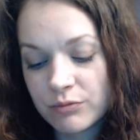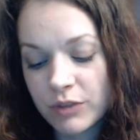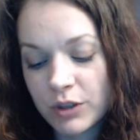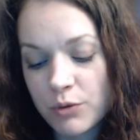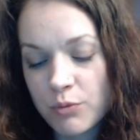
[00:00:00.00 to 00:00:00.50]

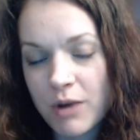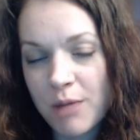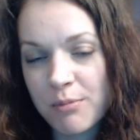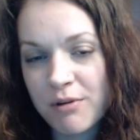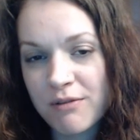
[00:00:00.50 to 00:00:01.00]
in the
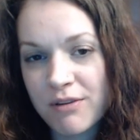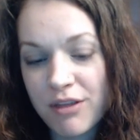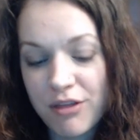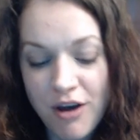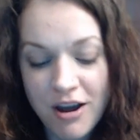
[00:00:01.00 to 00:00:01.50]
realm of
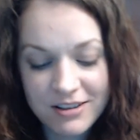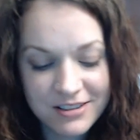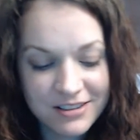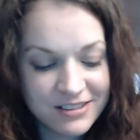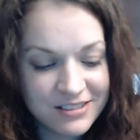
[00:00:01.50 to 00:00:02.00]

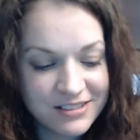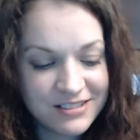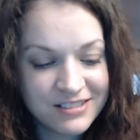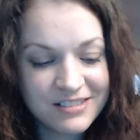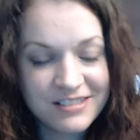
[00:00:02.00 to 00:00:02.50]
thought,
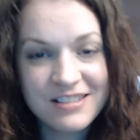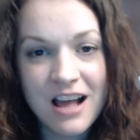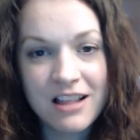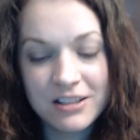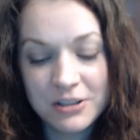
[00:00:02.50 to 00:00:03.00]

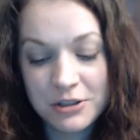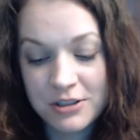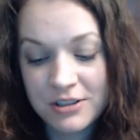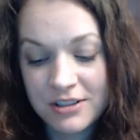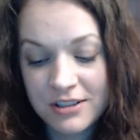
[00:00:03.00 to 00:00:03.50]

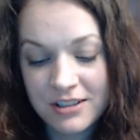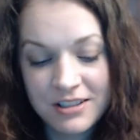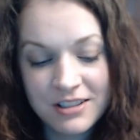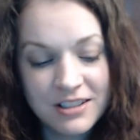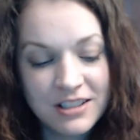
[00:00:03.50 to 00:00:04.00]
knowledge,
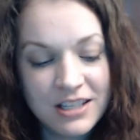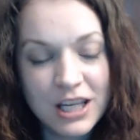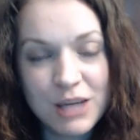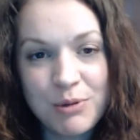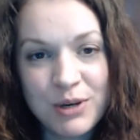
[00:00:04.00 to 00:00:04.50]
and
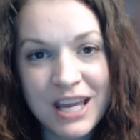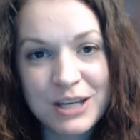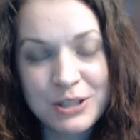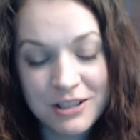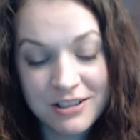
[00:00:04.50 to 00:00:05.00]

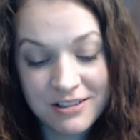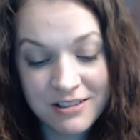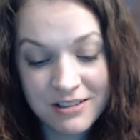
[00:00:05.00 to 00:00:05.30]
communication.